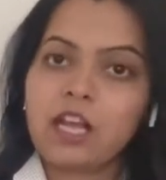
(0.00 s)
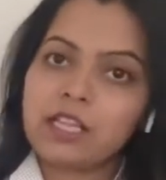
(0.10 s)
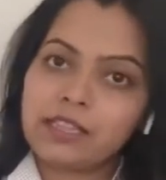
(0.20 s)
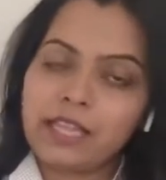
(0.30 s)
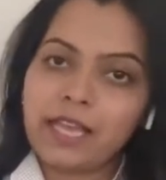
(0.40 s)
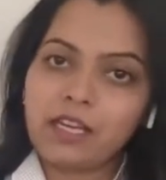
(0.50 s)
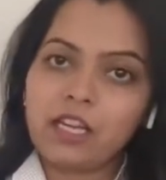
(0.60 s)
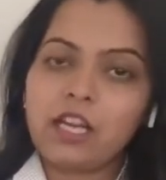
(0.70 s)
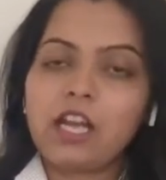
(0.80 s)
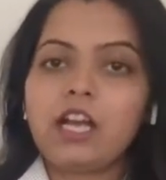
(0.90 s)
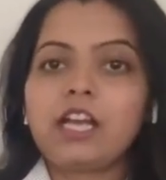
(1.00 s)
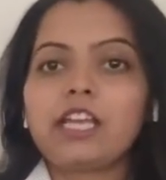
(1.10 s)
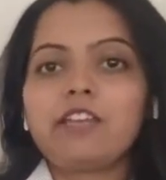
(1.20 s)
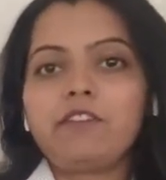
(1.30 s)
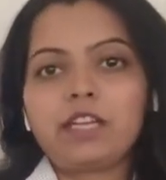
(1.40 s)
Then
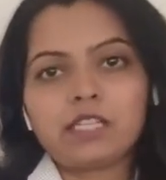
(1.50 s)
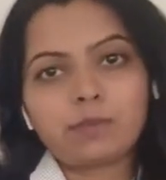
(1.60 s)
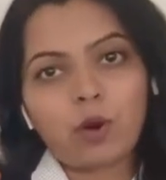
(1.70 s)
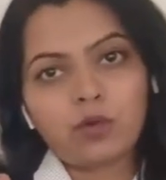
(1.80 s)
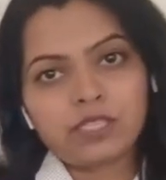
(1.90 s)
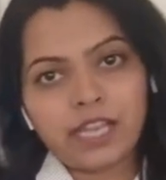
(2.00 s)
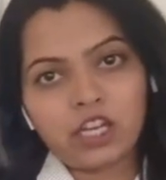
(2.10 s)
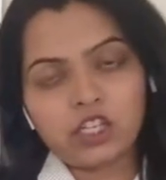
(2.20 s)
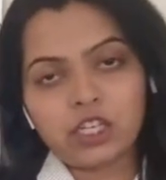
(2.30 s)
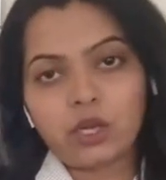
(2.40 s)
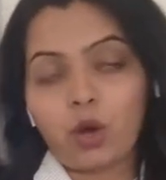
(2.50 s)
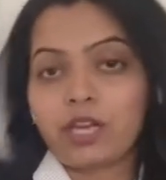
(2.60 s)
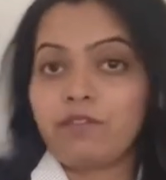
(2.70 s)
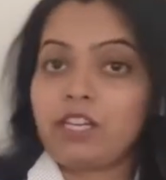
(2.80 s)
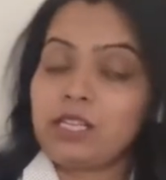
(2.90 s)
if it is about section or if
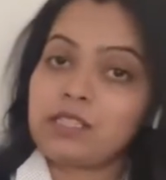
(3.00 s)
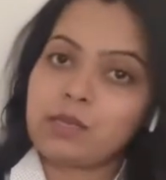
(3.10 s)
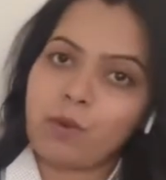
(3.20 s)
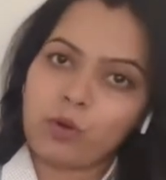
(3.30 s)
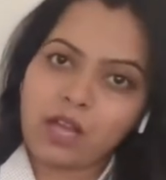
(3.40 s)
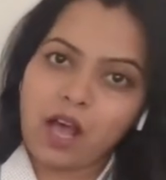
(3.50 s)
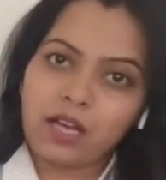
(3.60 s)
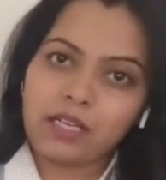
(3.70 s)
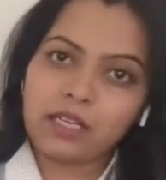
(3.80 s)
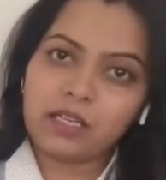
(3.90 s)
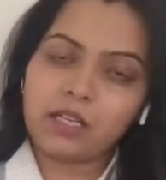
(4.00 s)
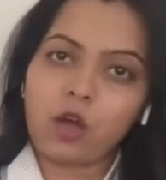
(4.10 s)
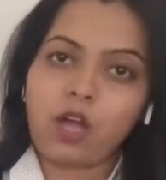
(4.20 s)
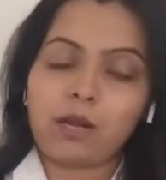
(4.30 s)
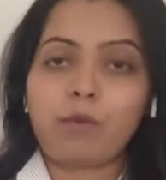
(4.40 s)
it is about article or
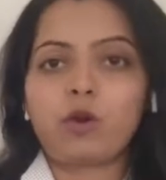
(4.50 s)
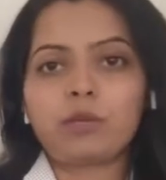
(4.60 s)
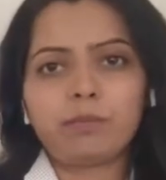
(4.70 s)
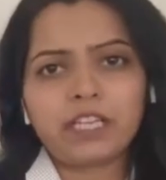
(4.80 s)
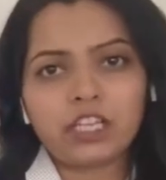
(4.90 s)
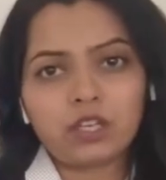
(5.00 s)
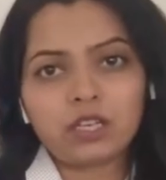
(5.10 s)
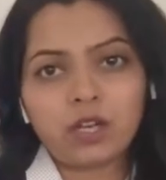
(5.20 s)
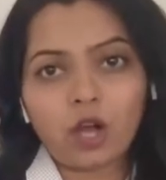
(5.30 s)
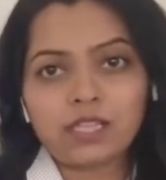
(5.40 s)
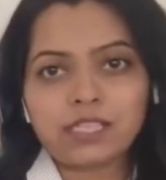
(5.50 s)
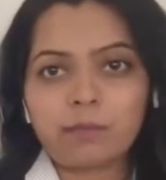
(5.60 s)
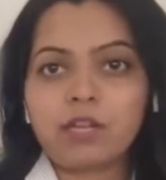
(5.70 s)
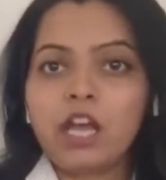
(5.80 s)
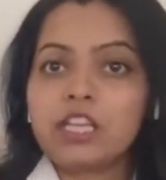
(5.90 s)
about a particular concept,
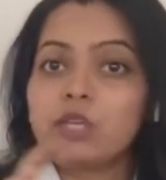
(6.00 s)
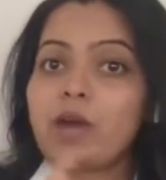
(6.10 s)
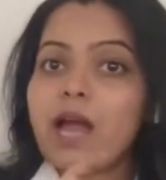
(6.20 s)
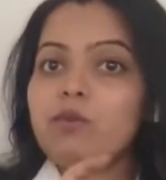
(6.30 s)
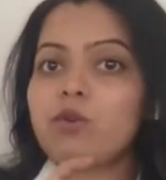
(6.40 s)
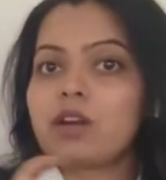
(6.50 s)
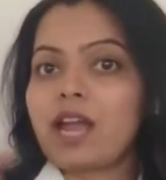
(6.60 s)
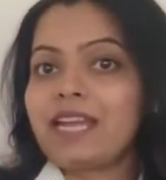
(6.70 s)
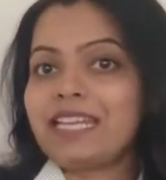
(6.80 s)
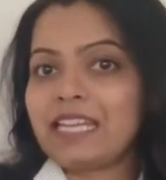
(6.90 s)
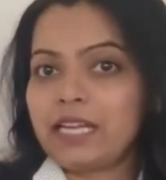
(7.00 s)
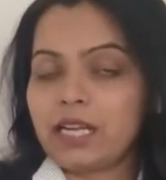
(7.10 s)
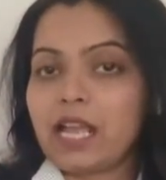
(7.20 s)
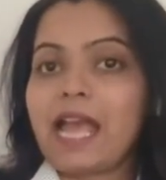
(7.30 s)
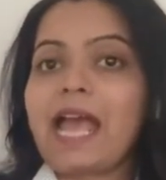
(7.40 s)
you have to write it
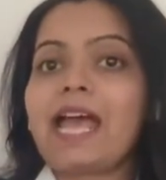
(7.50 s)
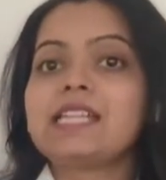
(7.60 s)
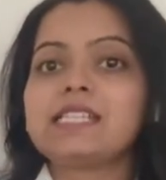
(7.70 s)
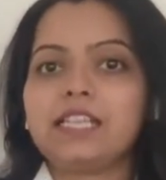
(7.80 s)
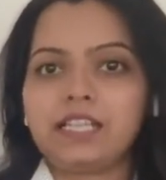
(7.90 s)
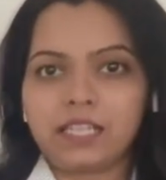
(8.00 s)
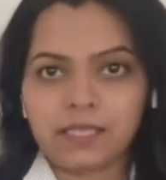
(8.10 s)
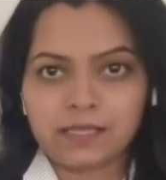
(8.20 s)
as it is.